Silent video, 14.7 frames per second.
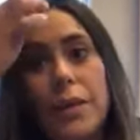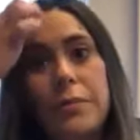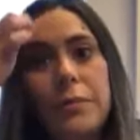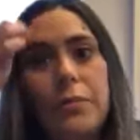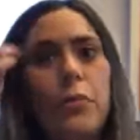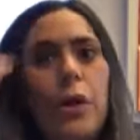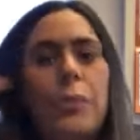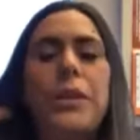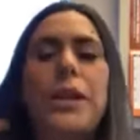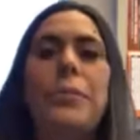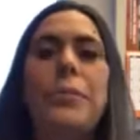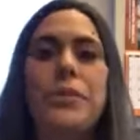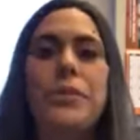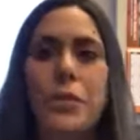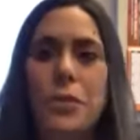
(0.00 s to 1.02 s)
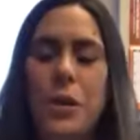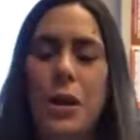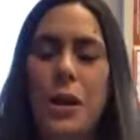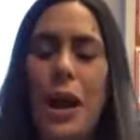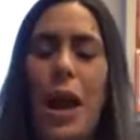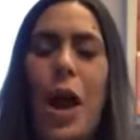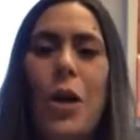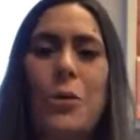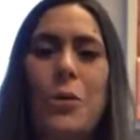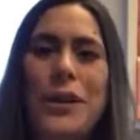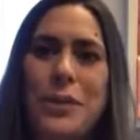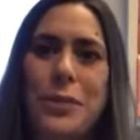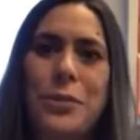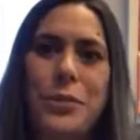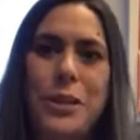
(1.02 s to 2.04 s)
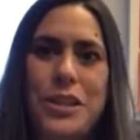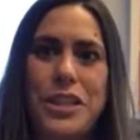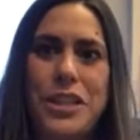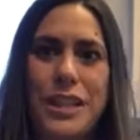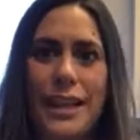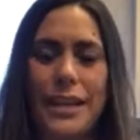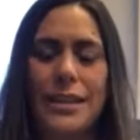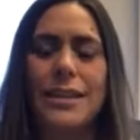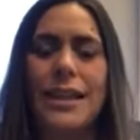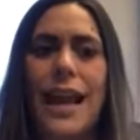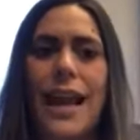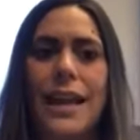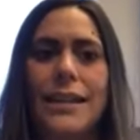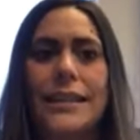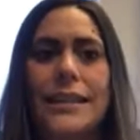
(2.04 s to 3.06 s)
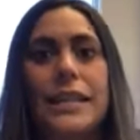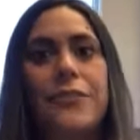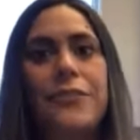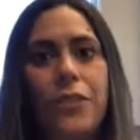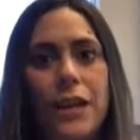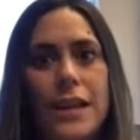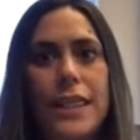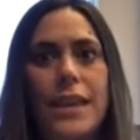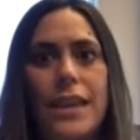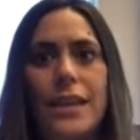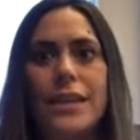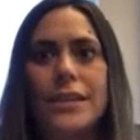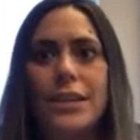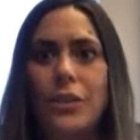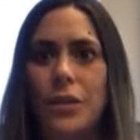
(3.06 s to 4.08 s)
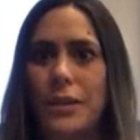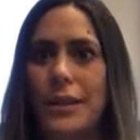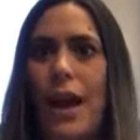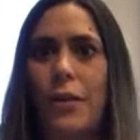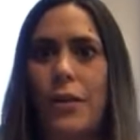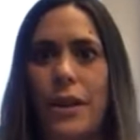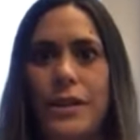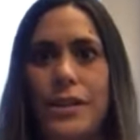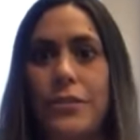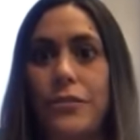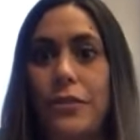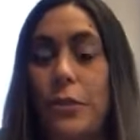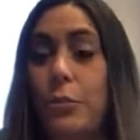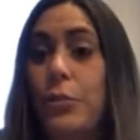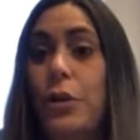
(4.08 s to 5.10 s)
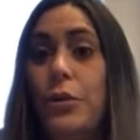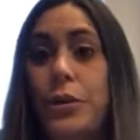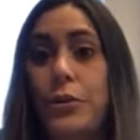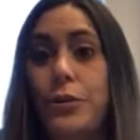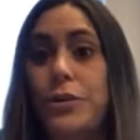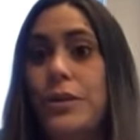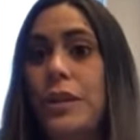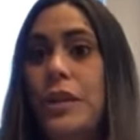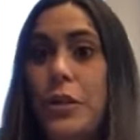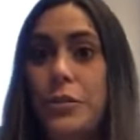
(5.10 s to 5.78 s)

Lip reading: what people don't always appreciate is that different things are allowed on different produce.